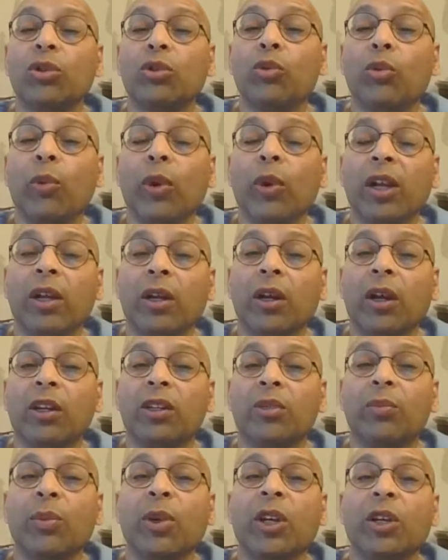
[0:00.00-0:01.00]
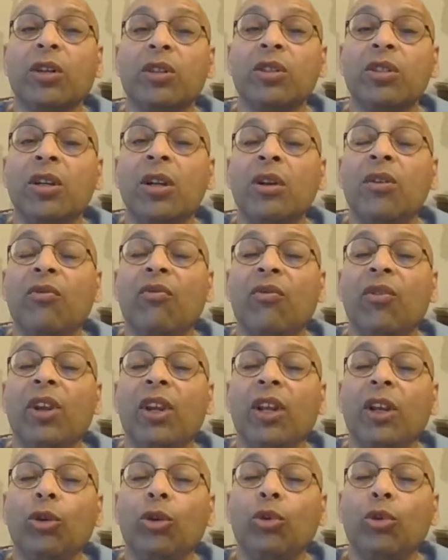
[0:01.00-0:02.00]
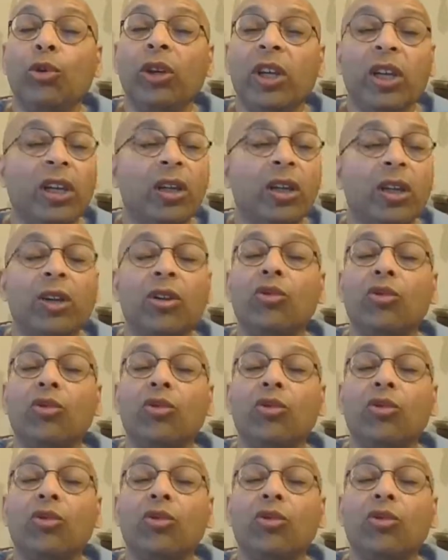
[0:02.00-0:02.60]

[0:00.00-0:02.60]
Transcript: to weight loss because we need to eat